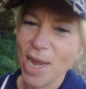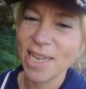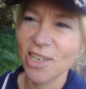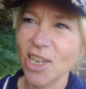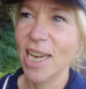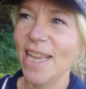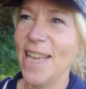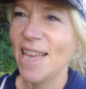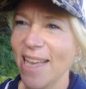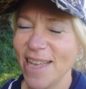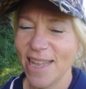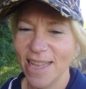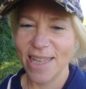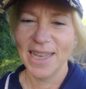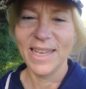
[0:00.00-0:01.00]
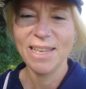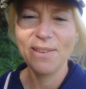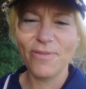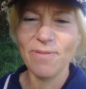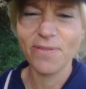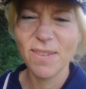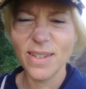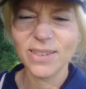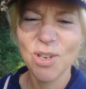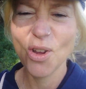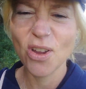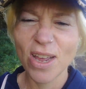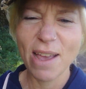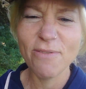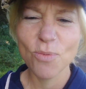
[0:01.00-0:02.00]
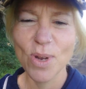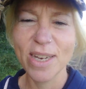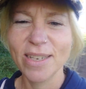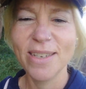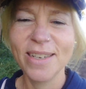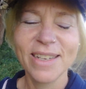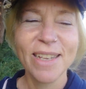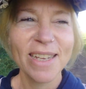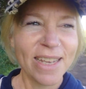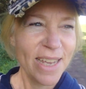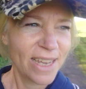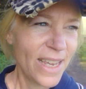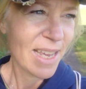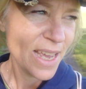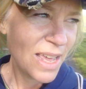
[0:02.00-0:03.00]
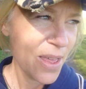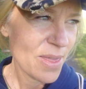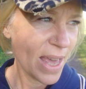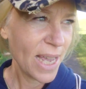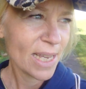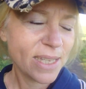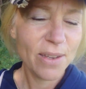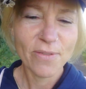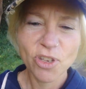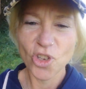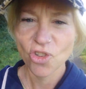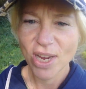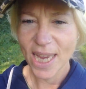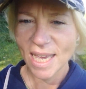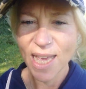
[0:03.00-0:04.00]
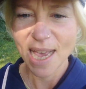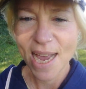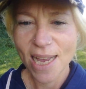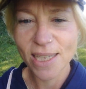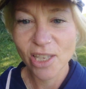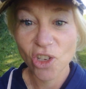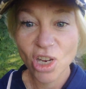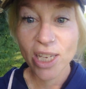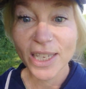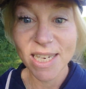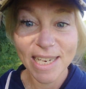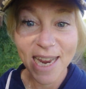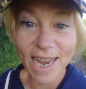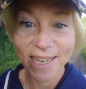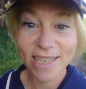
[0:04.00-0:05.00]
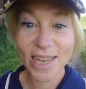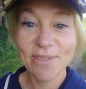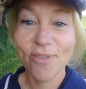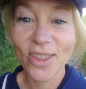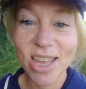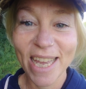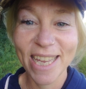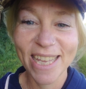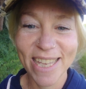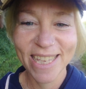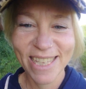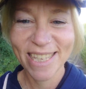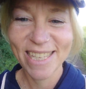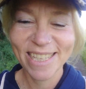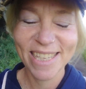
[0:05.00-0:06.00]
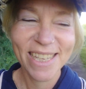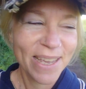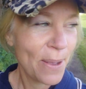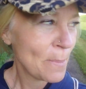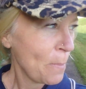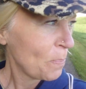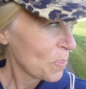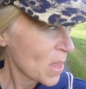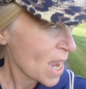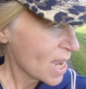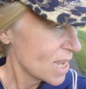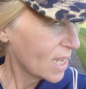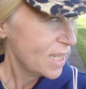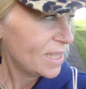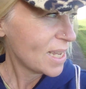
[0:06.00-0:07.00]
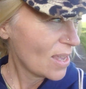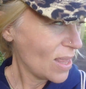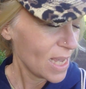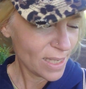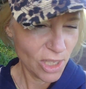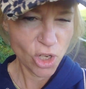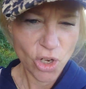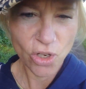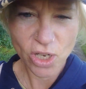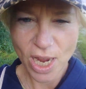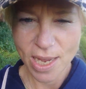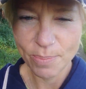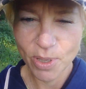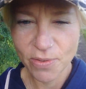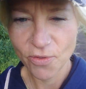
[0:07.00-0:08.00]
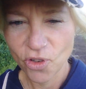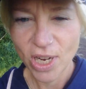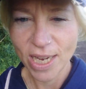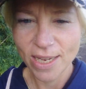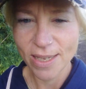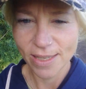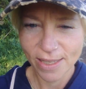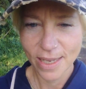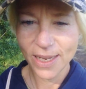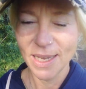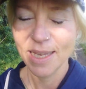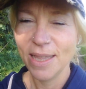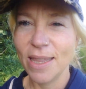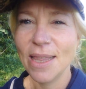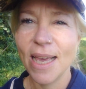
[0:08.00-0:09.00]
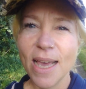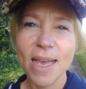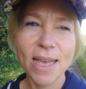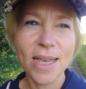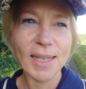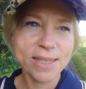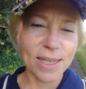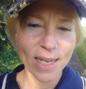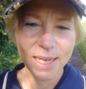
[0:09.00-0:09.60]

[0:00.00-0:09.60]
actually, if not everyone, thinks of a trigger as just a negative thing. So there's two types of triggers. There's